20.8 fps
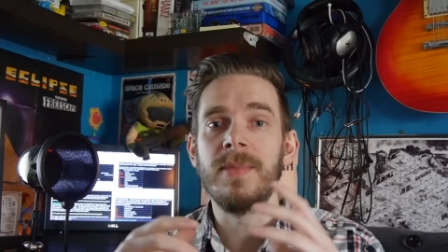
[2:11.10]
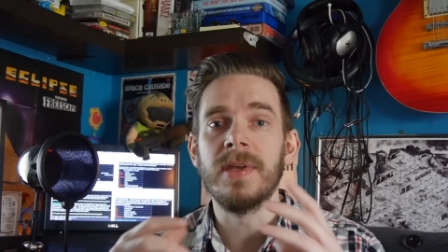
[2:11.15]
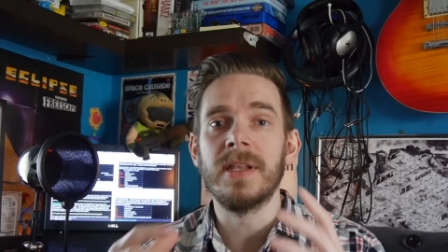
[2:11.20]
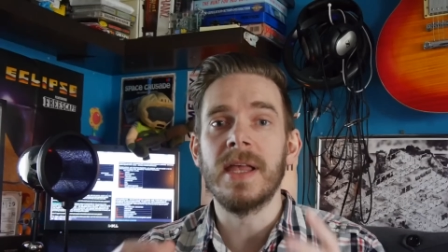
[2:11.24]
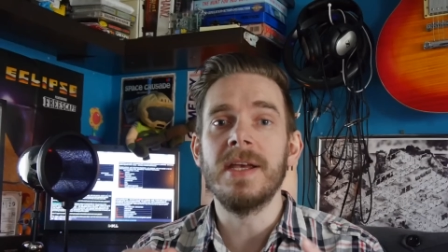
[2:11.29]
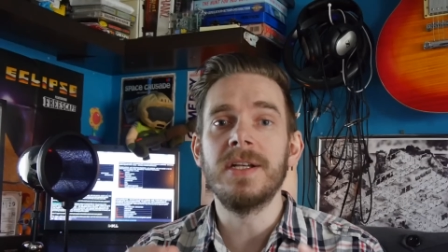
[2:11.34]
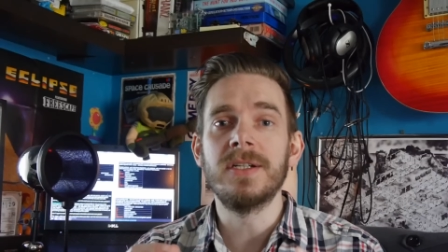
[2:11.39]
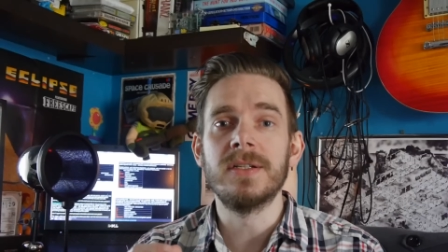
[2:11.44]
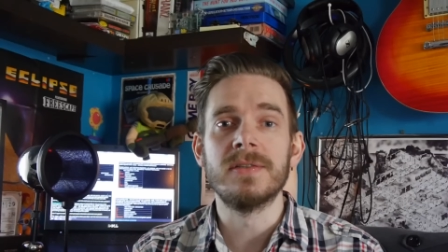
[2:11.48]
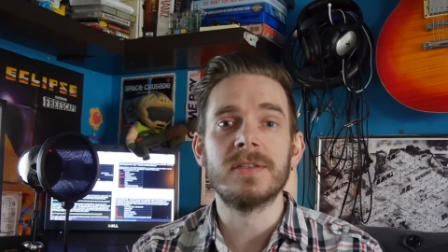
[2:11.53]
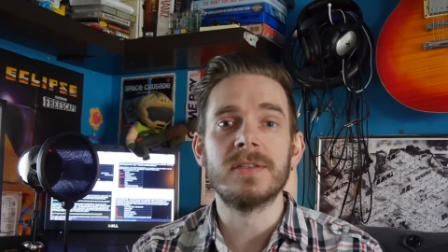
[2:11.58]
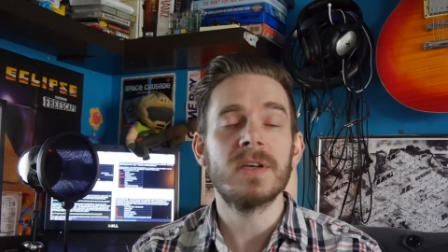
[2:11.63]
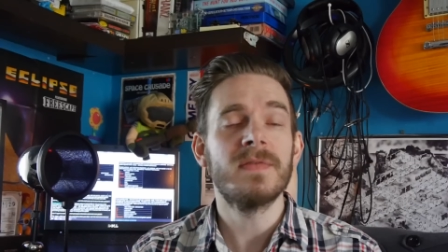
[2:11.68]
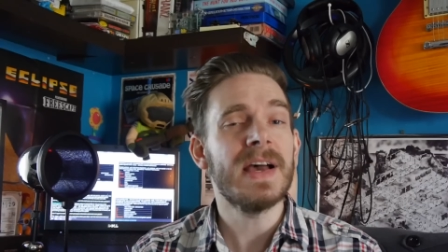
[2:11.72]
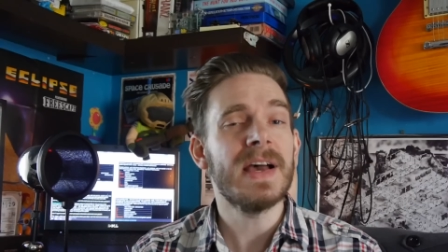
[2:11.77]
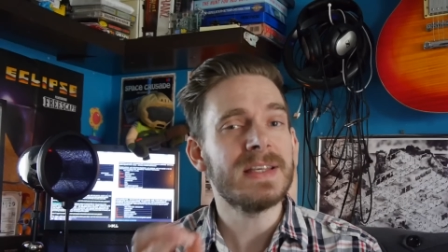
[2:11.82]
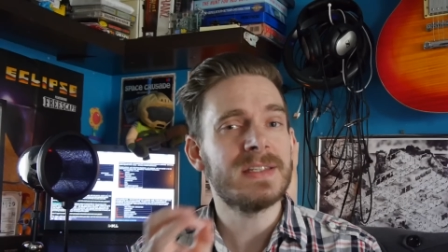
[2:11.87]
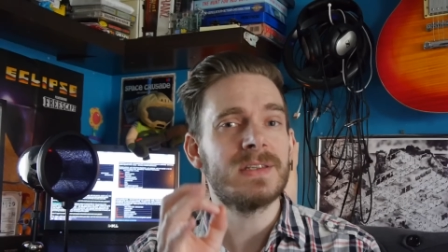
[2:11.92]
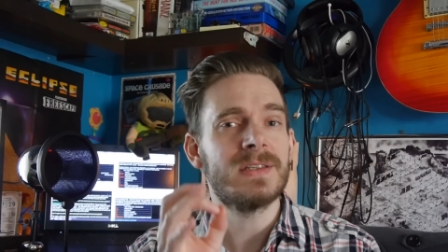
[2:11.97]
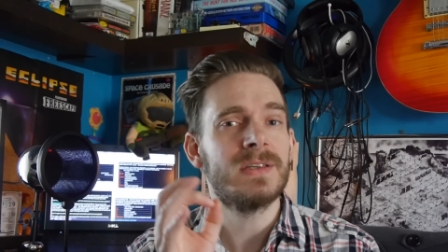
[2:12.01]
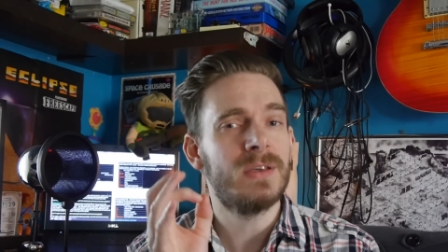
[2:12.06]
emulation, so
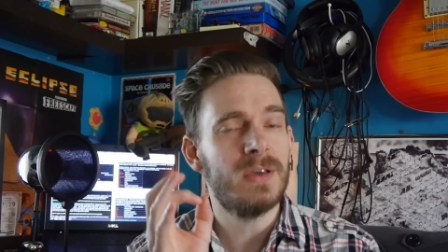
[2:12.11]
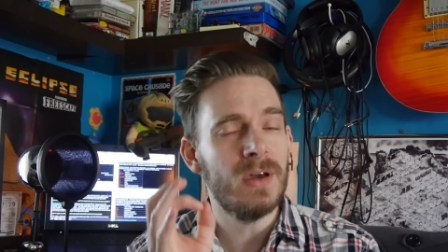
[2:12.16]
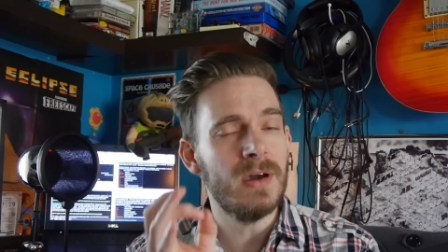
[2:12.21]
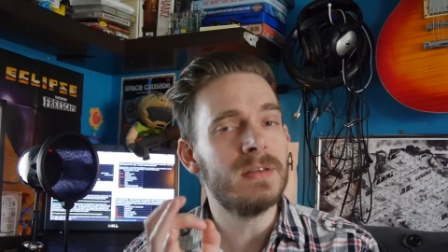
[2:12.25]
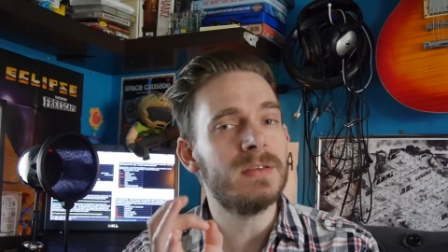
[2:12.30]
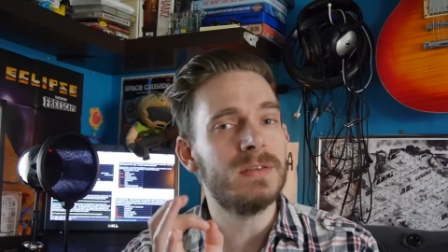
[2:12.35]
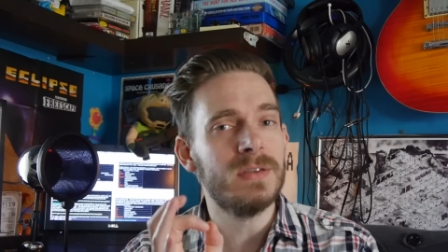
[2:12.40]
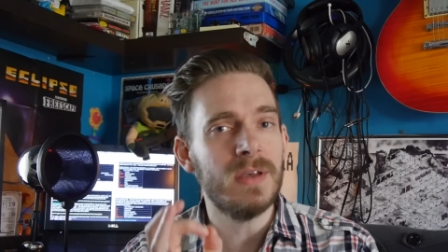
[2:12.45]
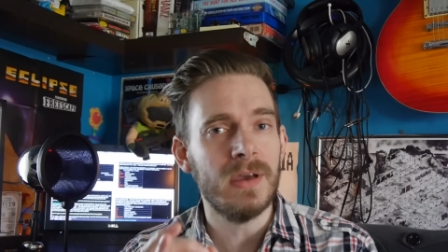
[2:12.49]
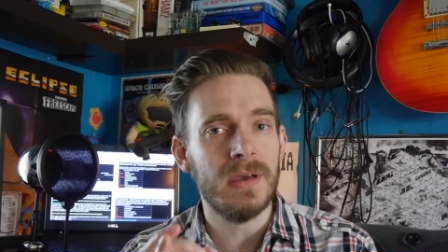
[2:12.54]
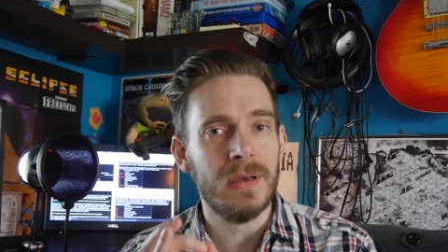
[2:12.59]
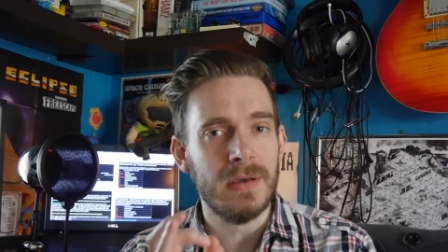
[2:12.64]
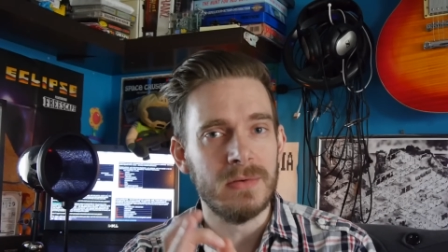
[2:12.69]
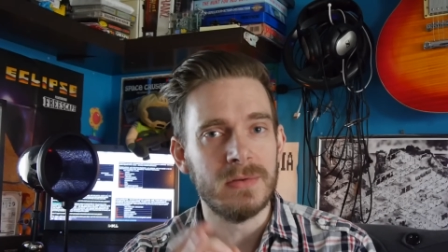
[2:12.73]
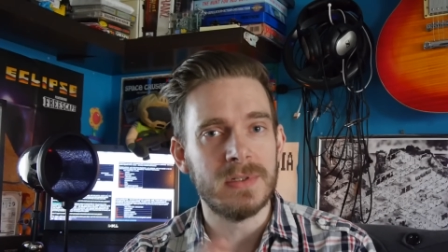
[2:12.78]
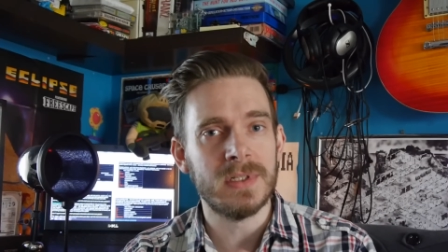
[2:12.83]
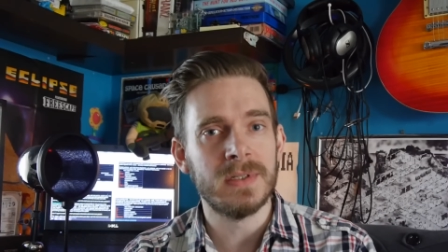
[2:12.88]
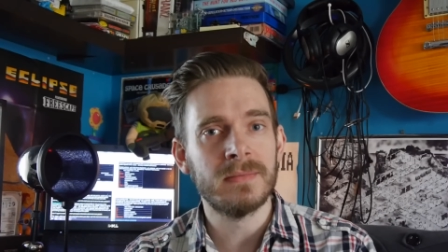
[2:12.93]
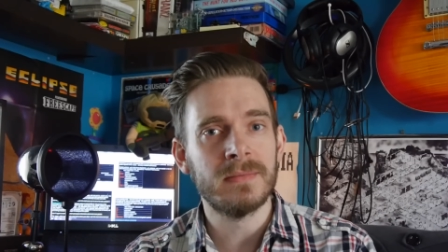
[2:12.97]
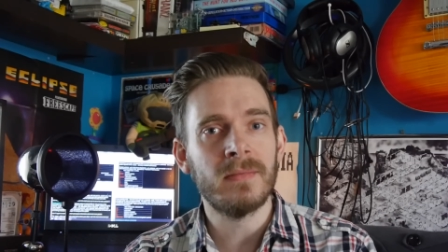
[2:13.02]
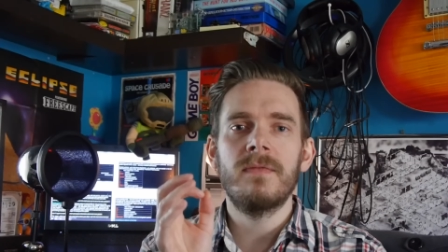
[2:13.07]
that's good
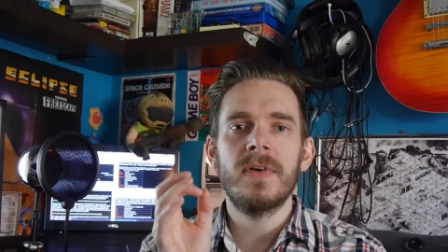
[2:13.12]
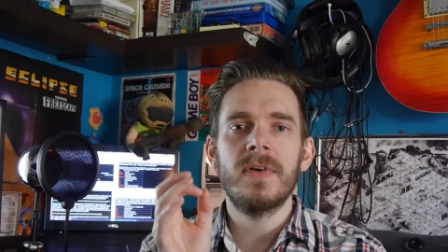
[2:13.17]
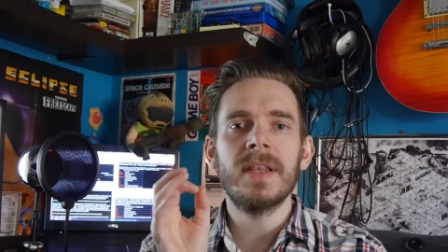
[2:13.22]
news.